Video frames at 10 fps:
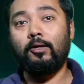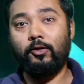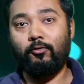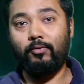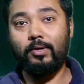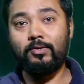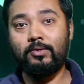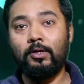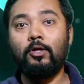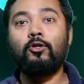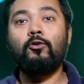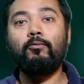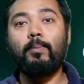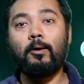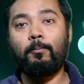device to
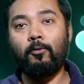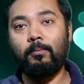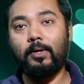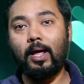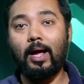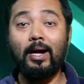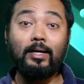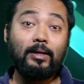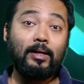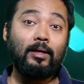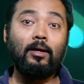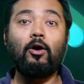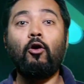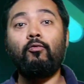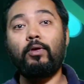perform the editing
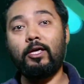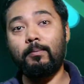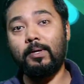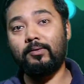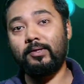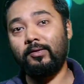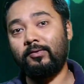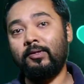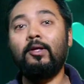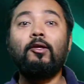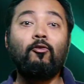of images,